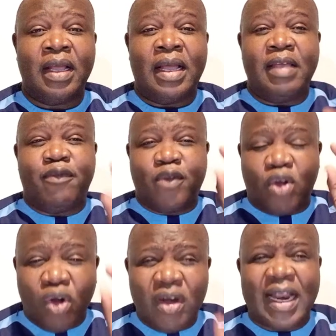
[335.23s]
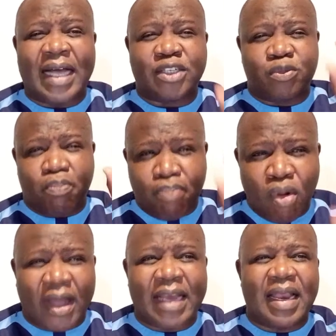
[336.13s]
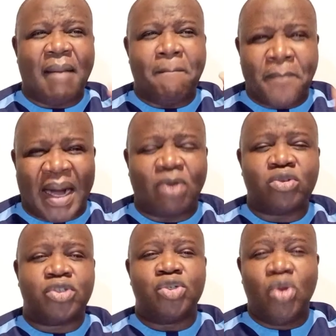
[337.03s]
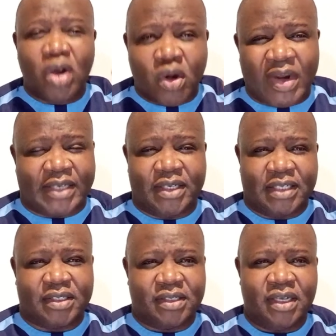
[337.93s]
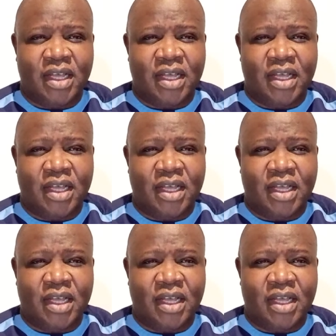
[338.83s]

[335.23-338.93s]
If God has spoken about your greatness,